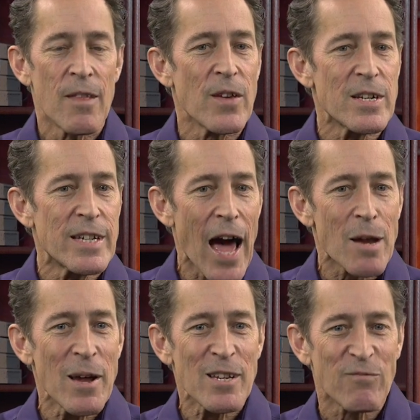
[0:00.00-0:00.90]
The
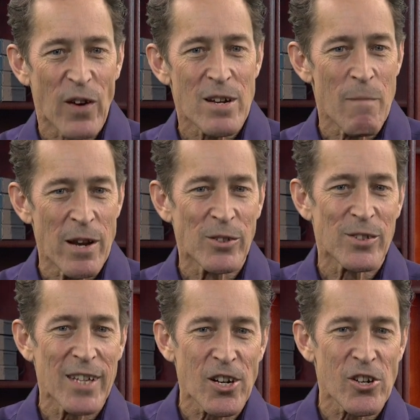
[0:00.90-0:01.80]
Database Fundamentals
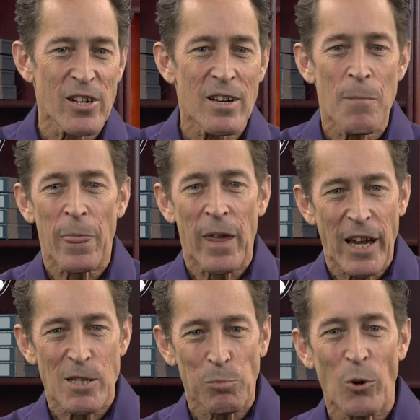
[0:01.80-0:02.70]
section
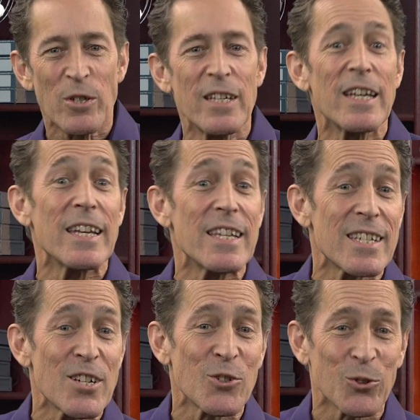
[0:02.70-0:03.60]
explores the
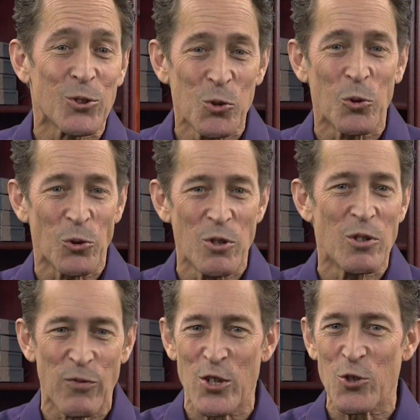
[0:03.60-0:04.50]
essential tool
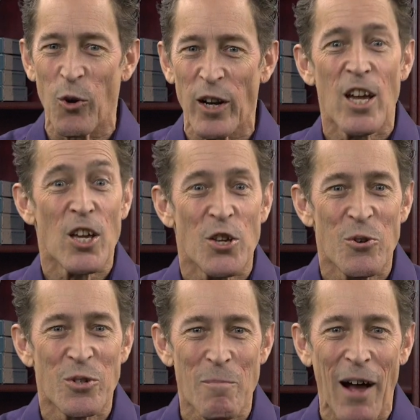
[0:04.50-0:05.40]
used for storing
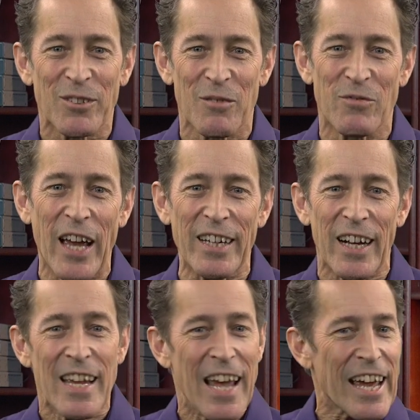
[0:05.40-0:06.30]
huge amounts of
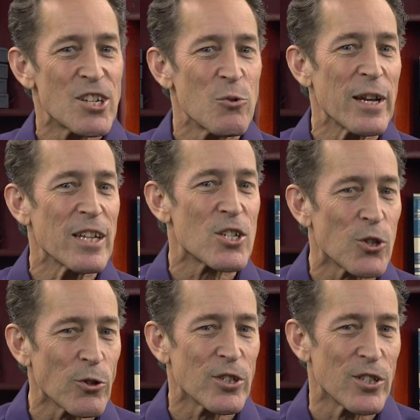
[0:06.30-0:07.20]
data and doing
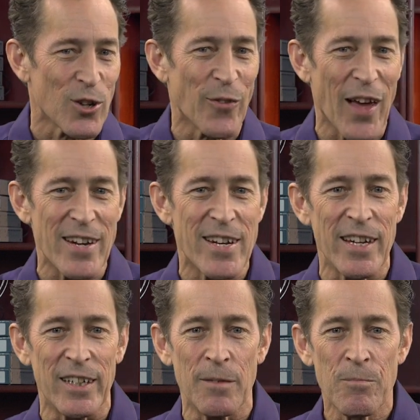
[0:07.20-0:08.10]
searches on that
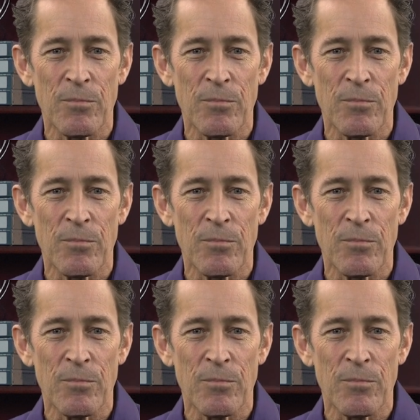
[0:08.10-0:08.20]
data.